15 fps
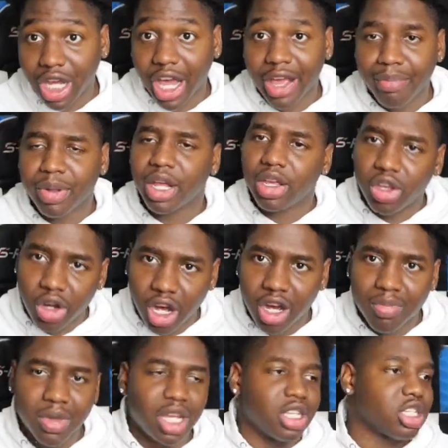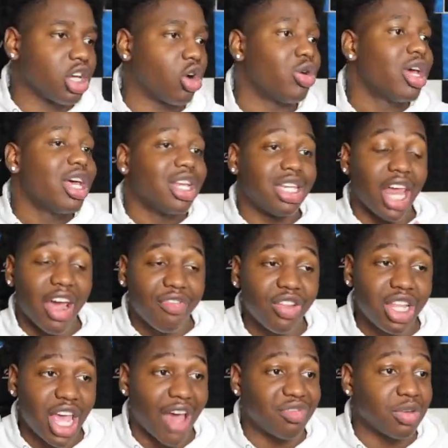gameplay. You know what I mean? So
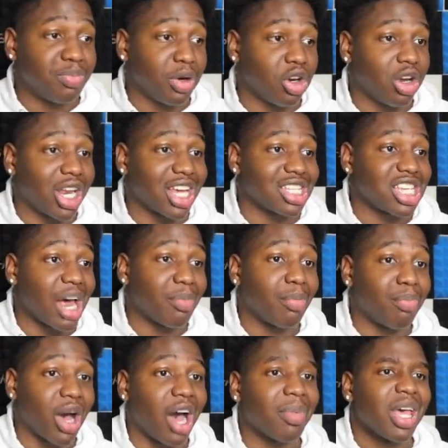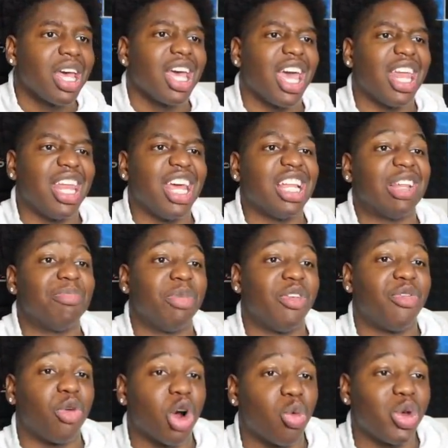definitely have to put on that stop and pop, and then
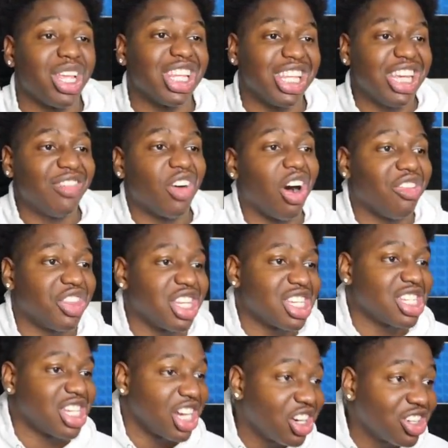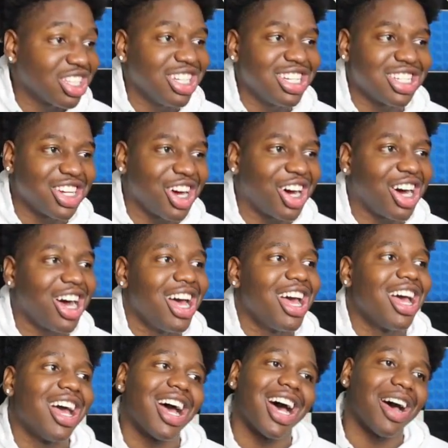before we leave off this tier list, y'all,
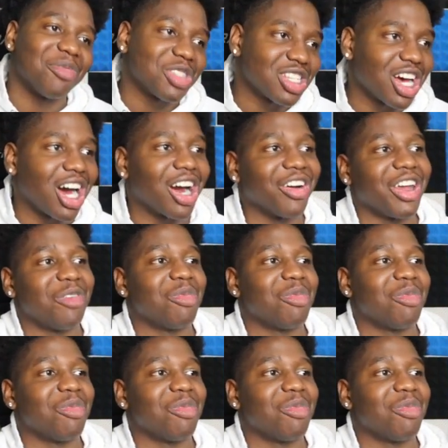I'm sorry,